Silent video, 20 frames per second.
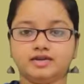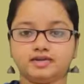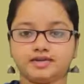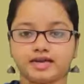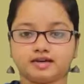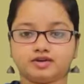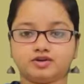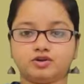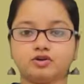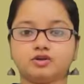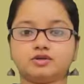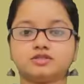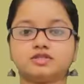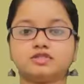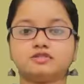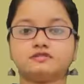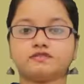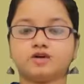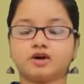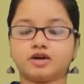
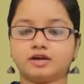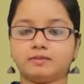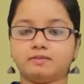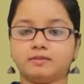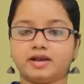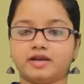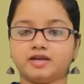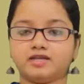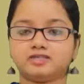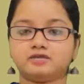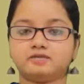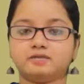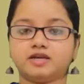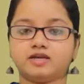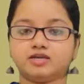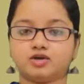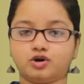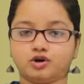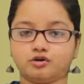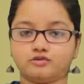technologies for the
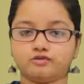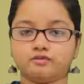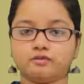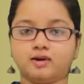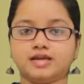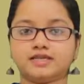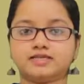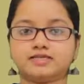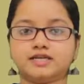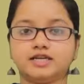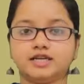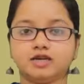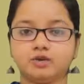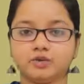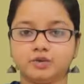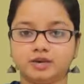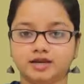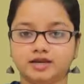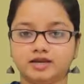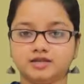management of
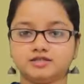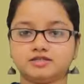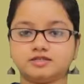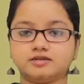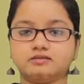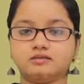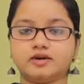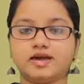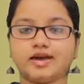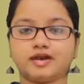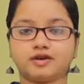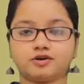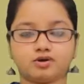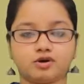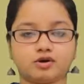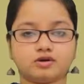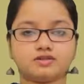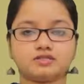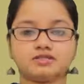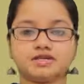multilingualism
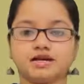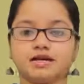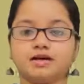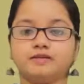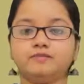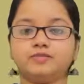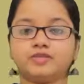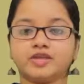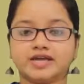across the